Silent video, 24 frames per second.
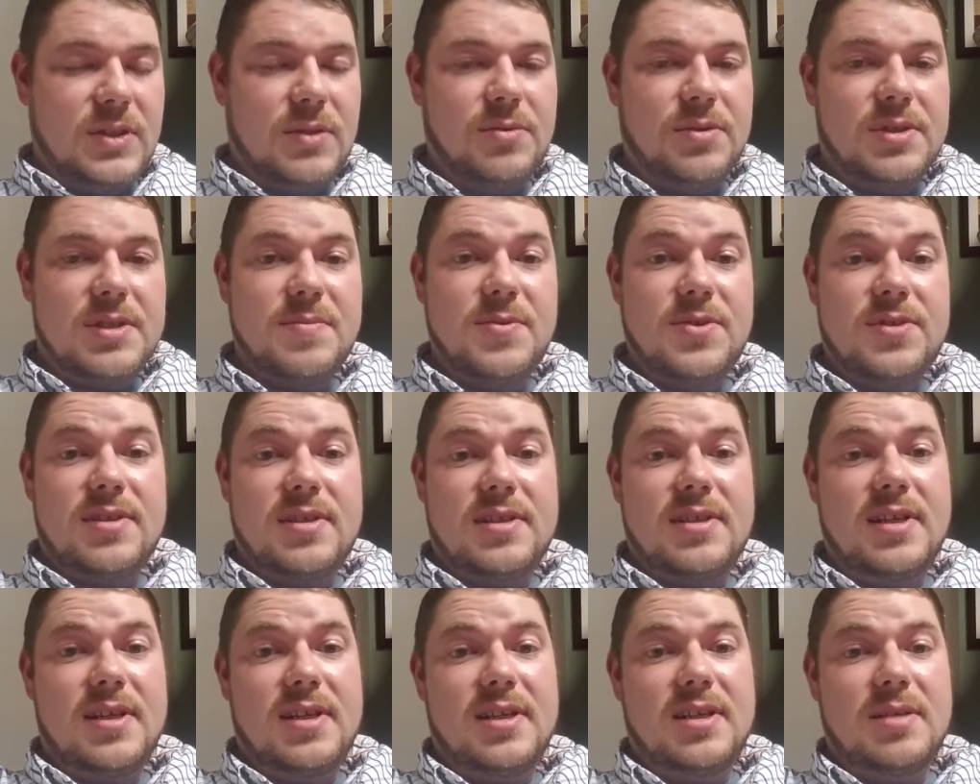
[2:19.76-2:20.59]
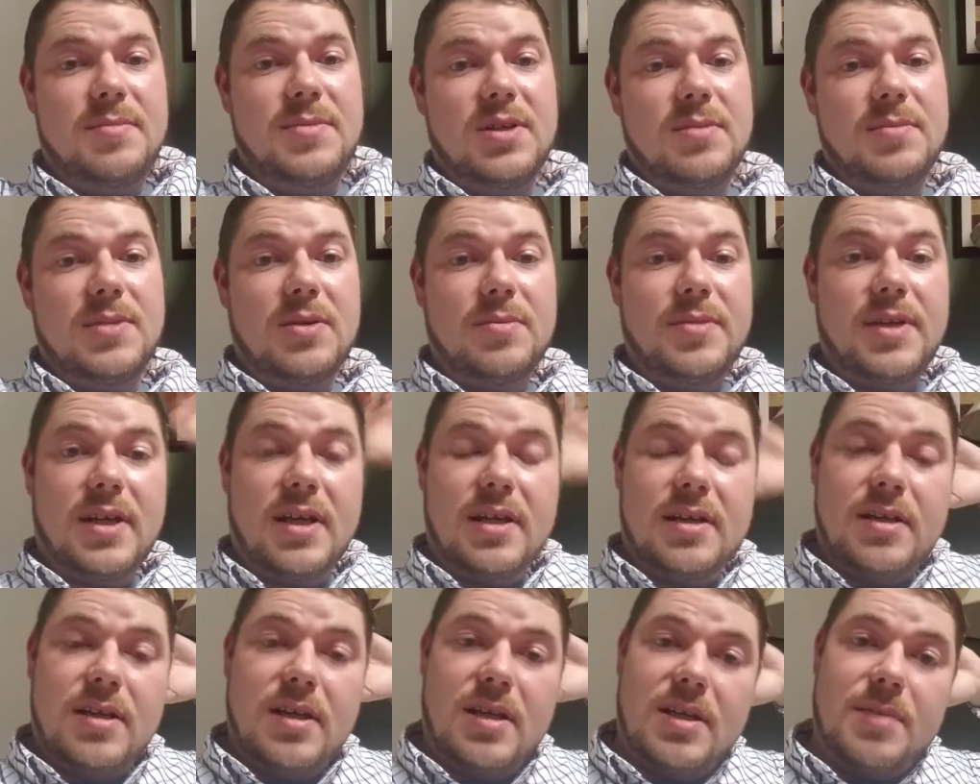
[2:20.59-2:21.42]
What's most exciting to me about my
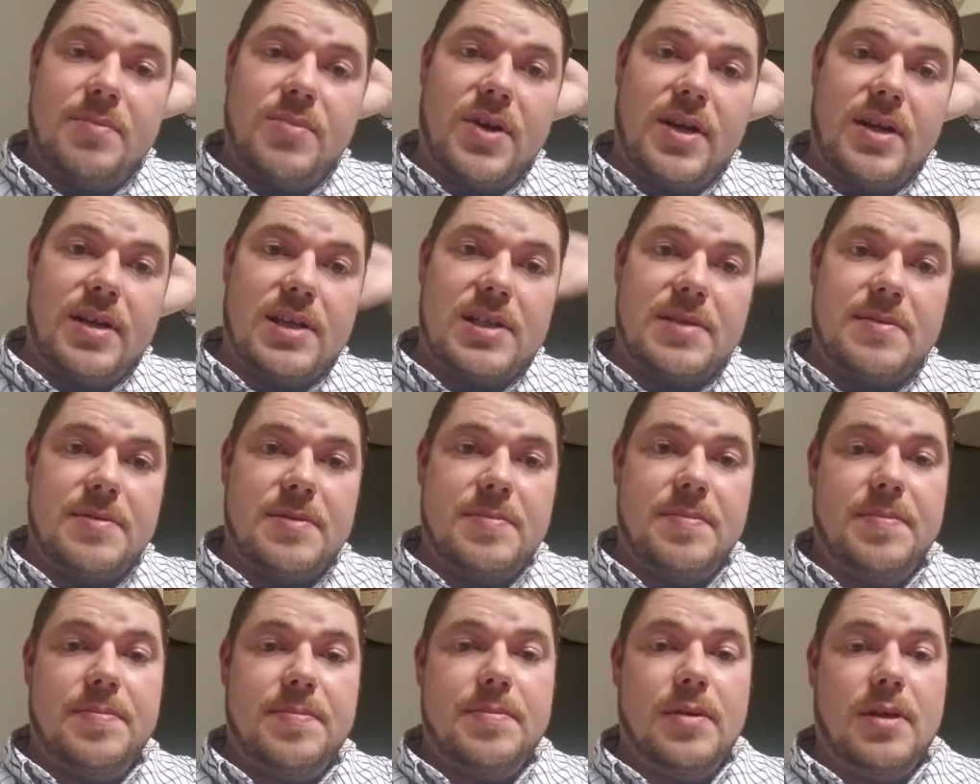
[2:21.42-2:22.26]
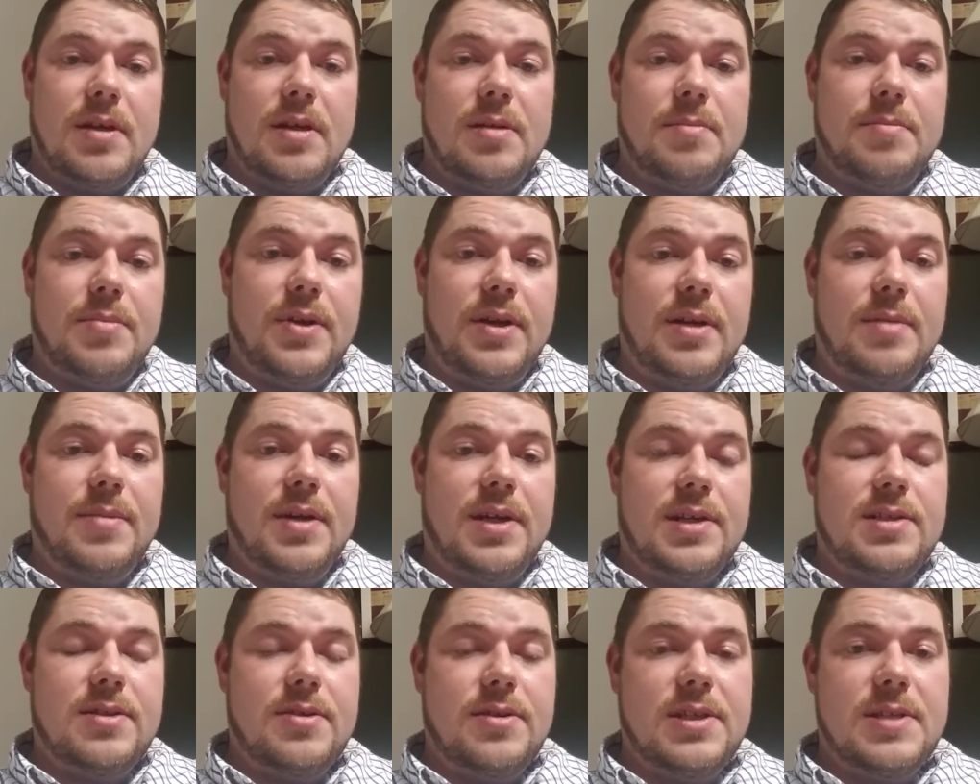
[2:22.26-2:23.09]
ID90 brand
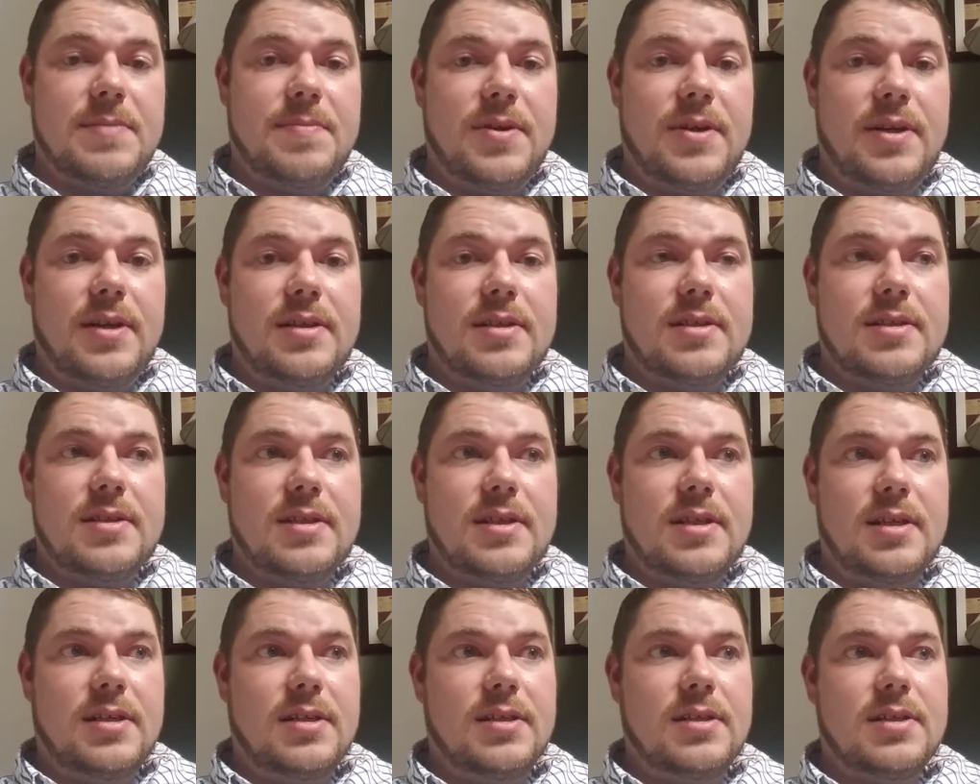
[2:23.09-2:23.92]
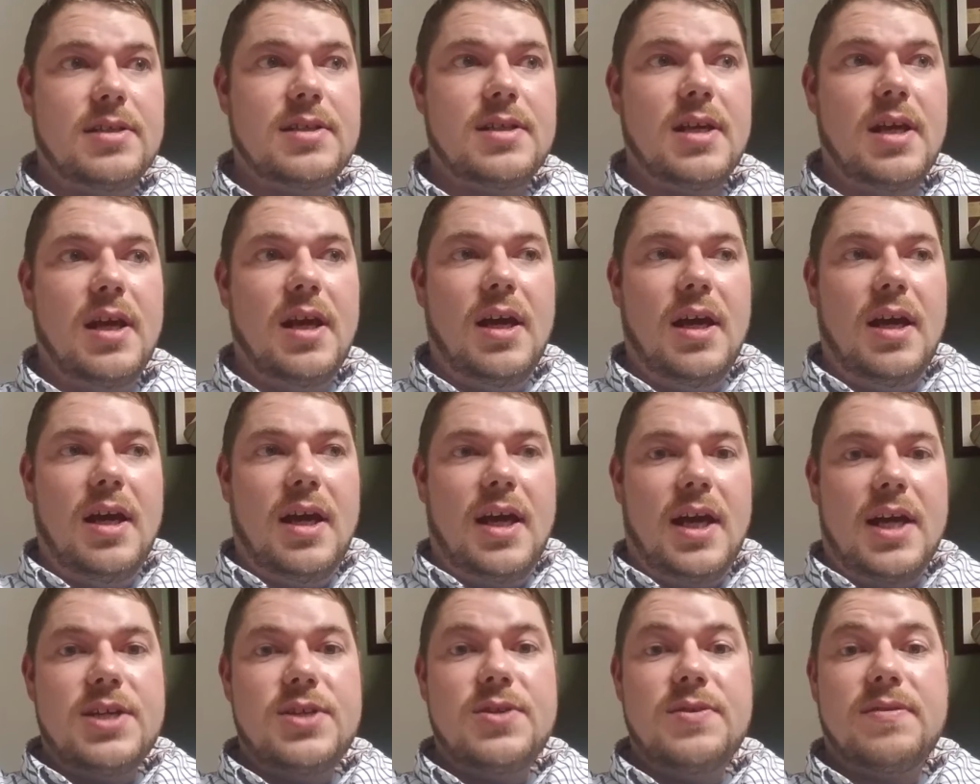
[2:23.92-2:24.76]
ambassador experience is
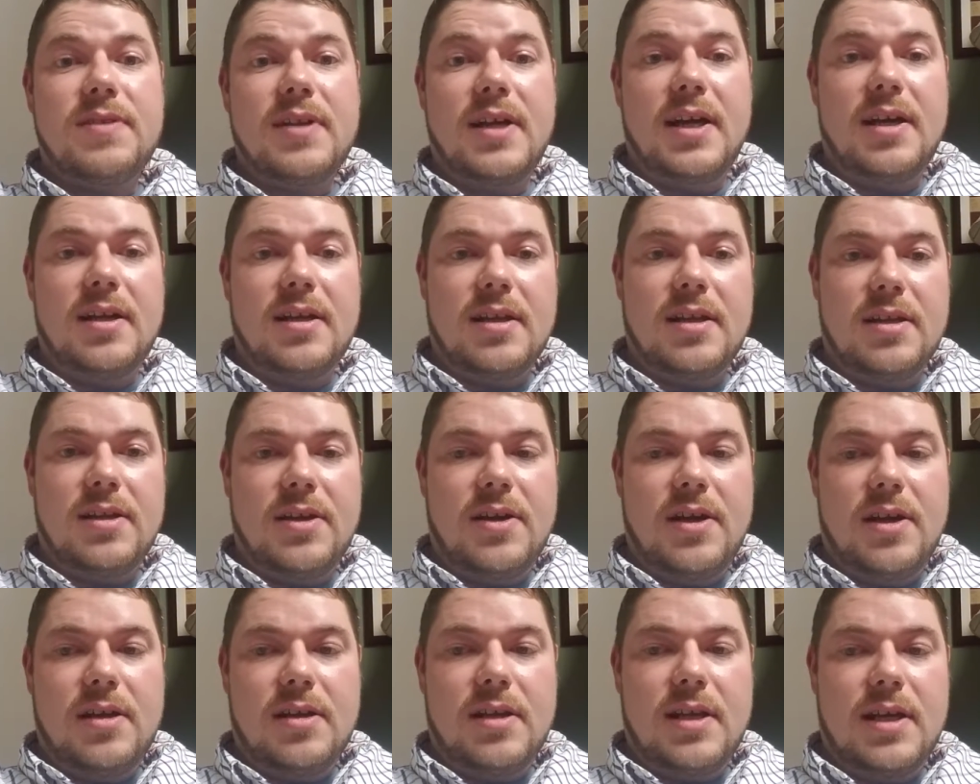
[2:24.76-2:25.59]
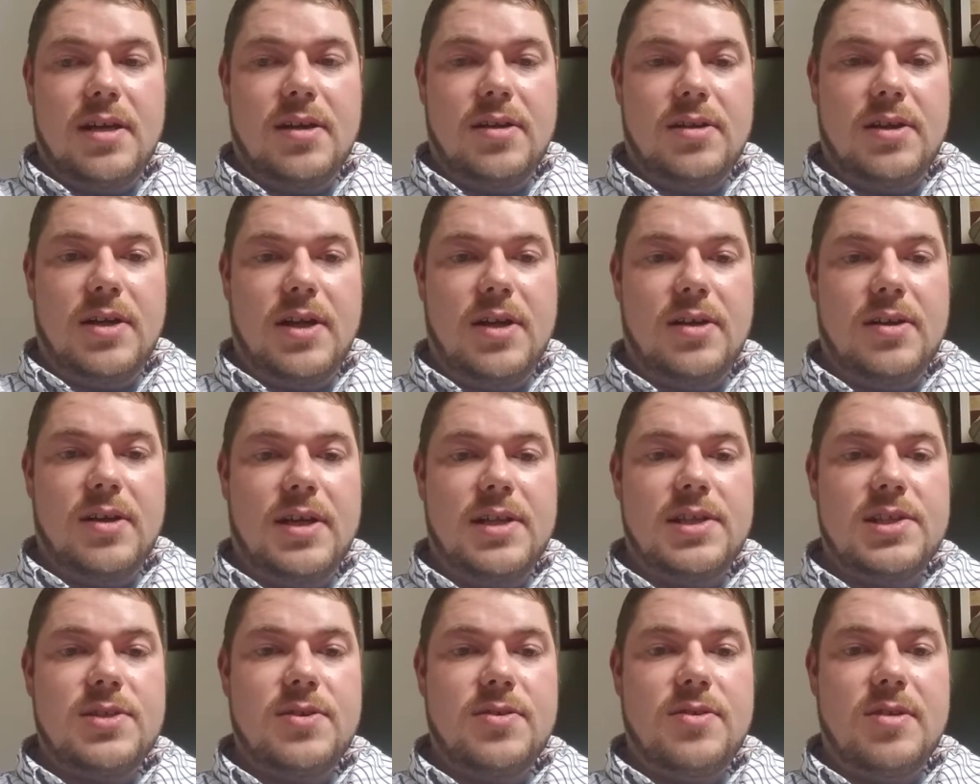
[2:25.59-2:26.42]
I do fly on a lot of other
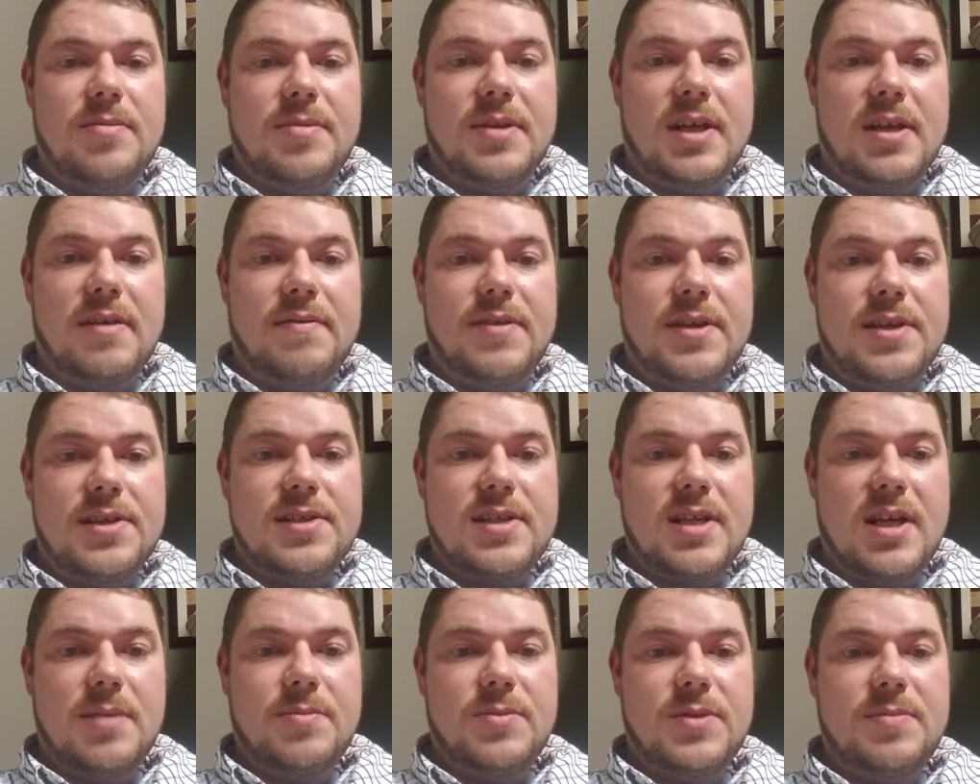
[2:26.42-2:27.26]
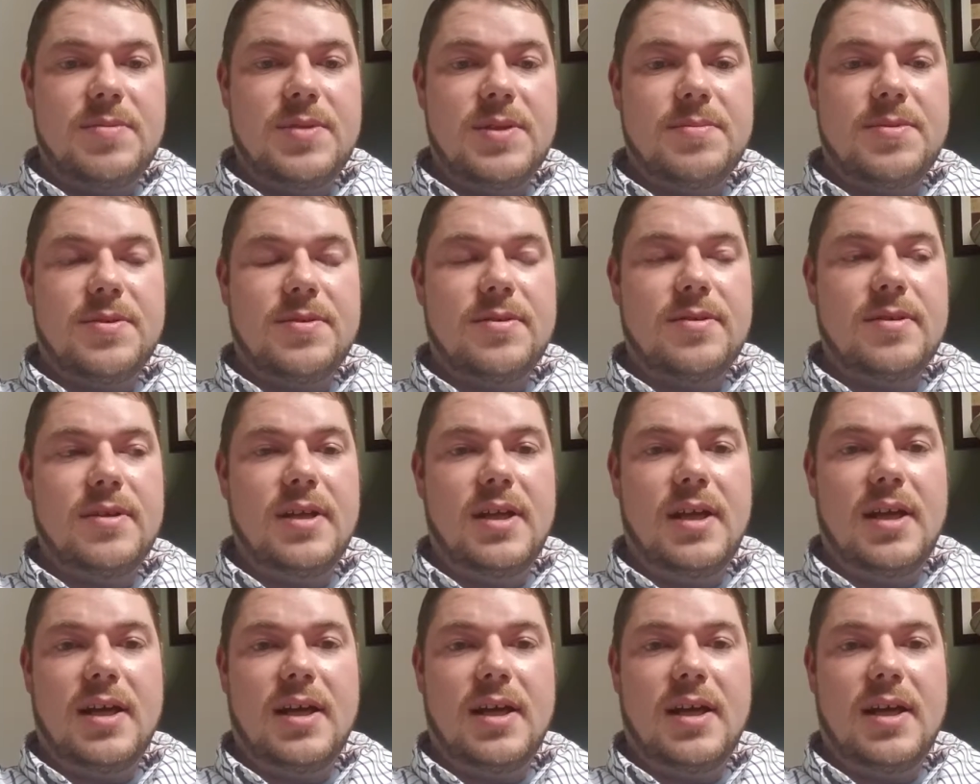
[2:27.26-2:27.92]
airlines, so I do have a lot of face time with people.